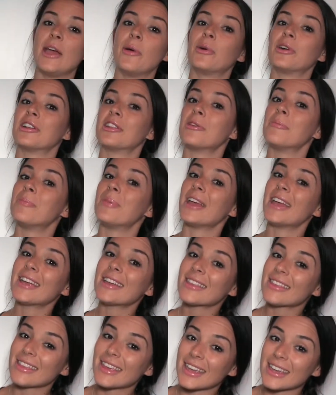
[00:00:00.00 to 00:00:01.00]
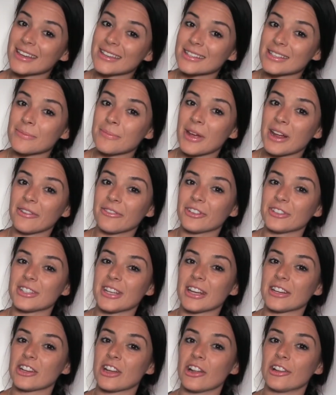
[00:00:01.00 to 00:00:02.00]
And one of the big things in mindful
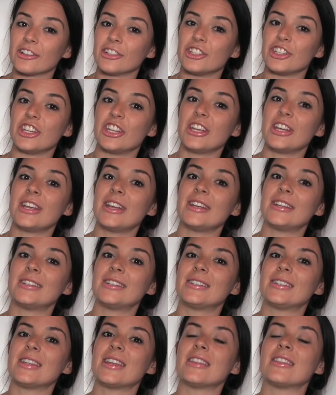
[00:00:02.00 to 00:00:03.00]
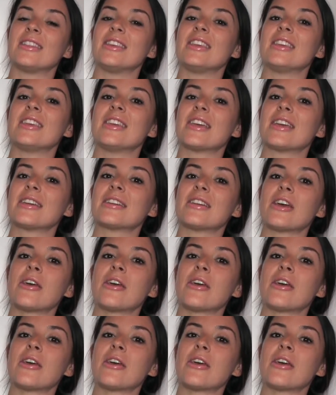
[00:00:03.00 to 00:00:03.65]
technology is the